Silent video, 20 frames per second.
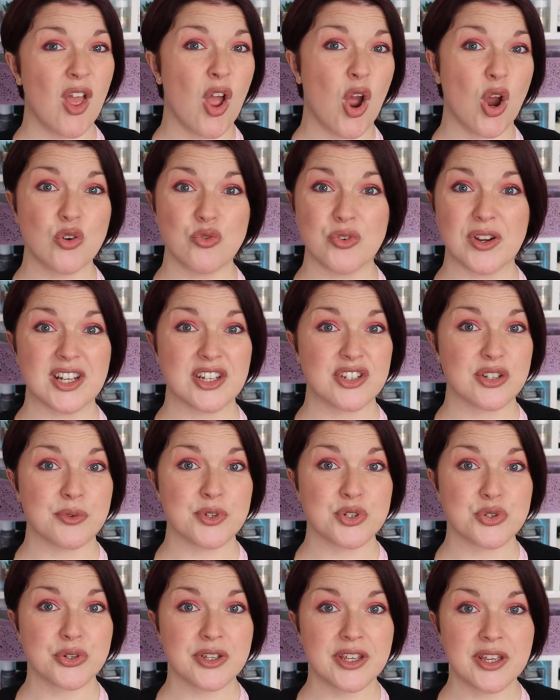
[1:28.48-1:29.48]
I really do
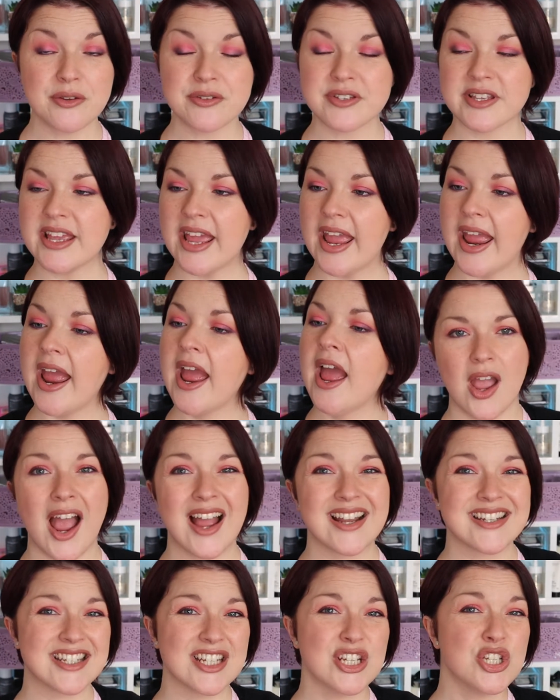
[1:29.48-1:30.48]
enjoy using it.
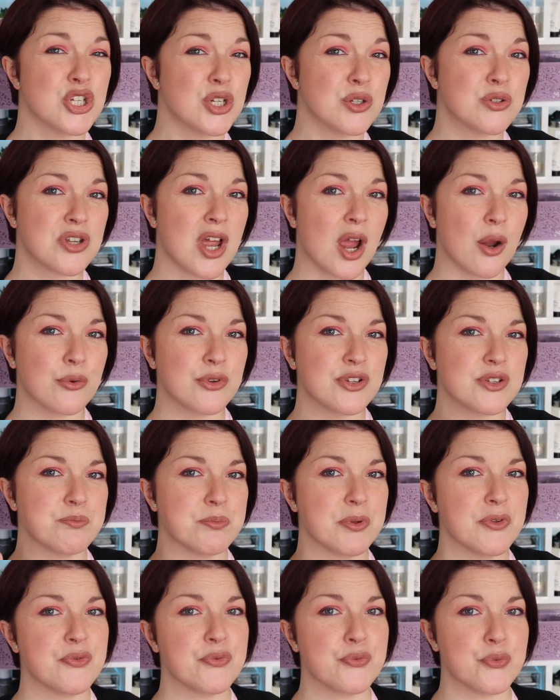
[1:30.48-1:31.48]
I did use toners
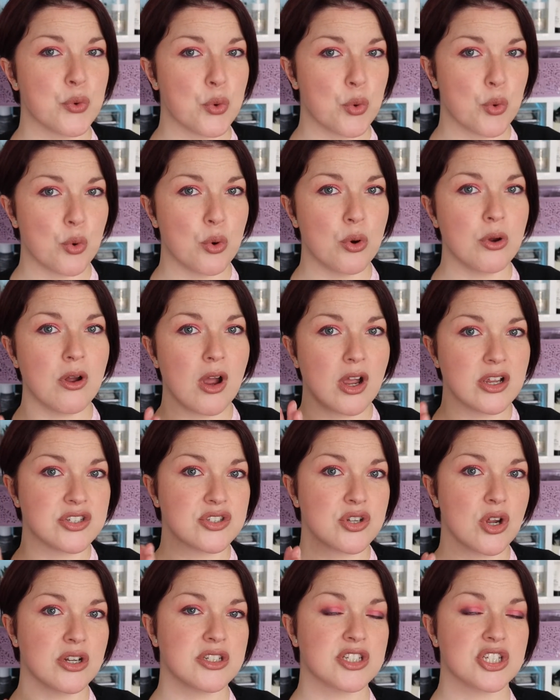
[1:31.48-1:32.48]
before I
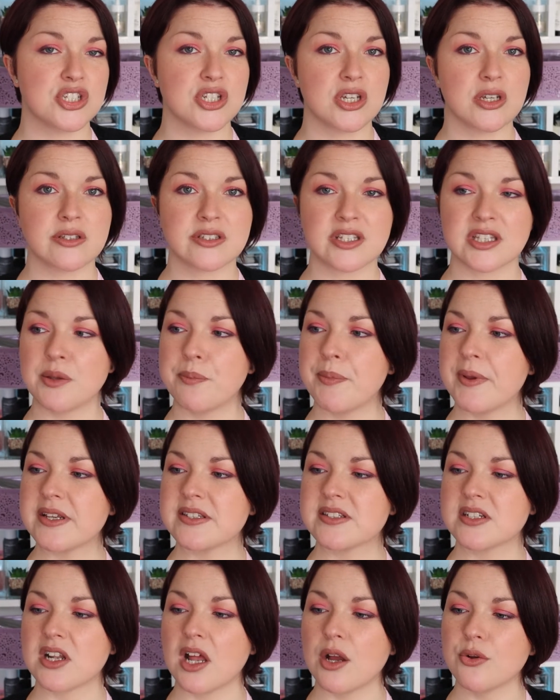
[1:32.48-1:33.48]
started using the
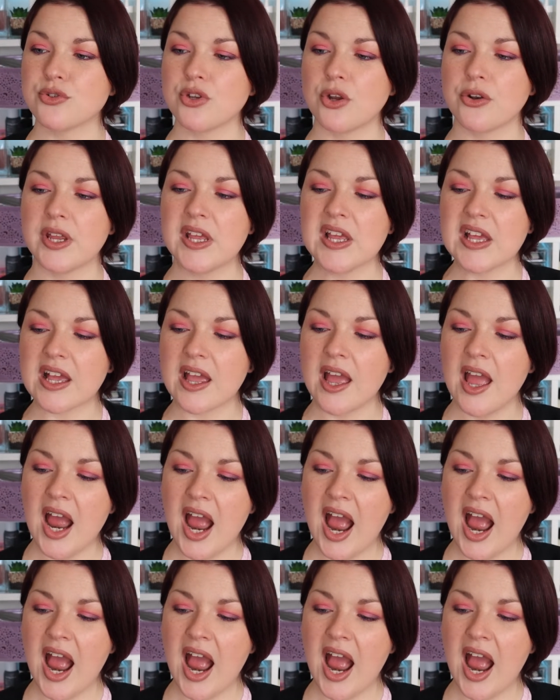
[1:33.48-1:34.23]
Pixi Glow Tonic